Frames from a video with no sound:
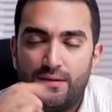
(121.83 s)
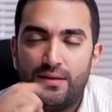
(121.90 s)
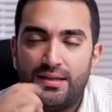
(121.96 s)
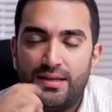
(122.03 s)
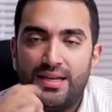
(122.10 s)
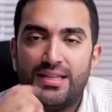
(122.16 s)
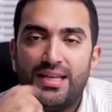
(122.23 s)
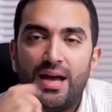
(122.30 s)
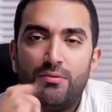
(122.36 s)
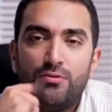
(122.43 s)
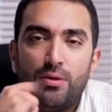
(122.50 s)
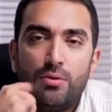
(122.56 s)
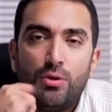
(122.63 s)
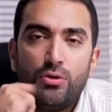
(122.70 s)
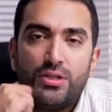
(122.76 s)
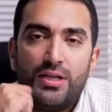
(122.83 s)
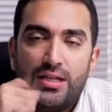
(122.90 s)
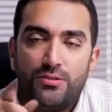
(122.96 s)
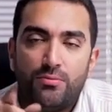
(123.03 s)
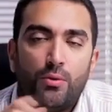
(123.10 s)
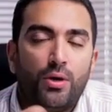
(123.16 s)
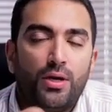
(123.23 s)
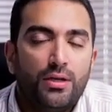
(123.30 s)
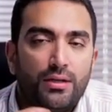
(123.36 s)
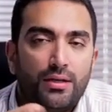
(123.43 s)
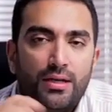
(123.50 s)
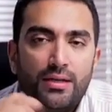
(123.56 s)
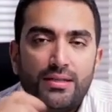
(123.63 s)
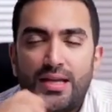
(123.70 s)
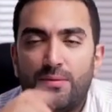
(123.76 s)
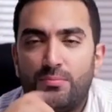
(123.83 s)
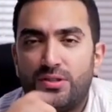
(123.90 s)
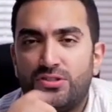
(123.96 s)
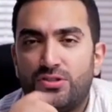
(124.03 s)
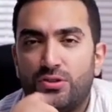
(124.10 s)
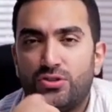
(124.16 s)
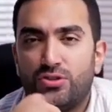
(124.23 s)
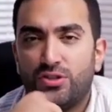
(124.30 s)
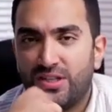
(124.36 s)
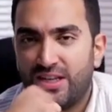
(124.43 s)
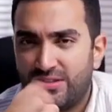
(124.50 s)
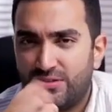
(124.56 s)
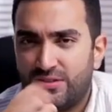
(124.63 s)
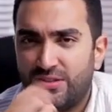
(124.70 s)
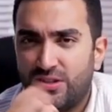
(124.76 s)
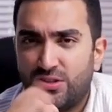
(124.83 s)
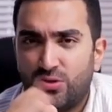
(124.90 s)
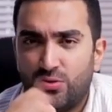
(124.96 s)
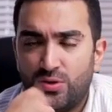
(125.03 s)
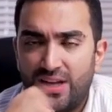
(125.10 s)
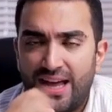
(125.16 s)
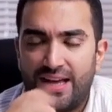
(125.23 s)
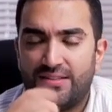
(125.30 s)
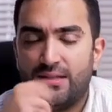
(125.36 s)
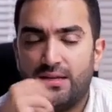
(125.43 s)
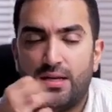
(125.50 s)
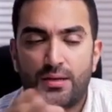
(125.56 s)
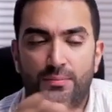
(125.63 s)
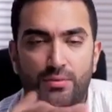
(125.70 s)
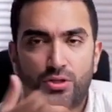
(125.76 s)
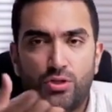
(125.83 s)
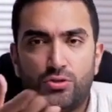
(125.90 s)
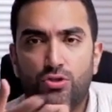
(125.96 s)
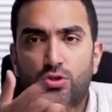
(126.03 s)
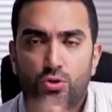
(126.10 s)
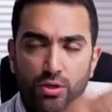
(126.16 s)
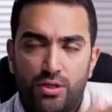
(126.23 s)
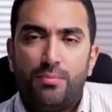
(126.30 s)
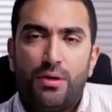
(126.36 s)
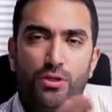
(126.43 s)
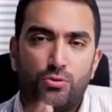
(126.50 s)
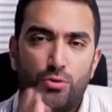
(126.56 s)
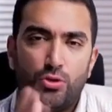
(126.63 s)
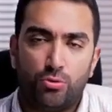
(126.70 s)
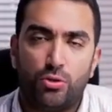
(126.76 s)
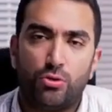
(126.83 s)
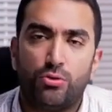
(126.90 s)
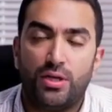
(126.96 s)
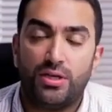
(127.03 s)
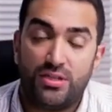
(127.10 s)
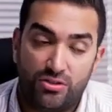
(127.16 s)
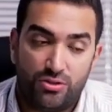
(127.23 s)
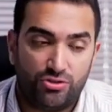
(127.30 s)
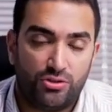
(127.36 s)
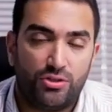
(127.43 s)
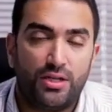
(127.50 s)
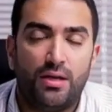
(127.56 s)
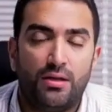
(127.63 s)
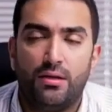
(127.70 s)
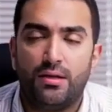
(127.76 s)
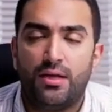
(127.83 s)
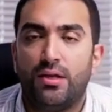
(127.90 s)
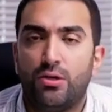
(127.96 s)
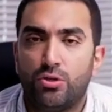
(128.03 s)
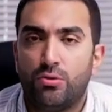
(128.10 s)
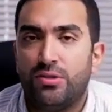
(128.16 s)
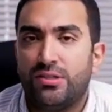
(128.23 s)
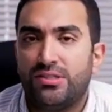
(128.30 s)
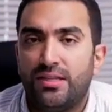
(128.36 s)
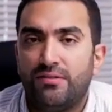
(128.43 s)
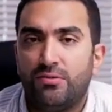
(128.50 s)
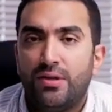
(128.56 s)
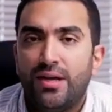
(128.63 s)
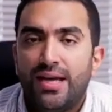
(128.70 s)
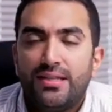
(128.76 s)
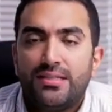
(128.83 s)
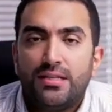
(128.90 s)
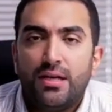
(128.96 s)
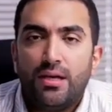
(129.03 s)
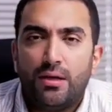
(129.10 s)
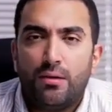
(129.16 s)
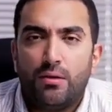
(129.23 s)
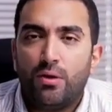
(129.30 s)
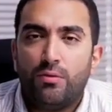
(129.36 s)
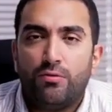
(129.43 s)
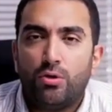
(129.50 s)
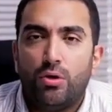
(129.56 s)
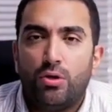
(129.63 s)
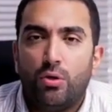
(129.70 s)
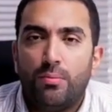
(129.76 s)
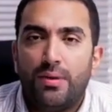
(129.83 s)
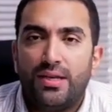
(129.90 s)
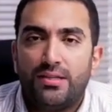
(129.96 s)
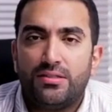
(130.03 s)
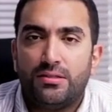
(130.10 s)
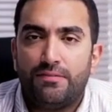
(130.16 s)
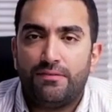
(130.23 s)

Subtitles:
And now from those links, Moin, that we searched together in the new class, because your image, which we really searched together, includes several lists of your domains.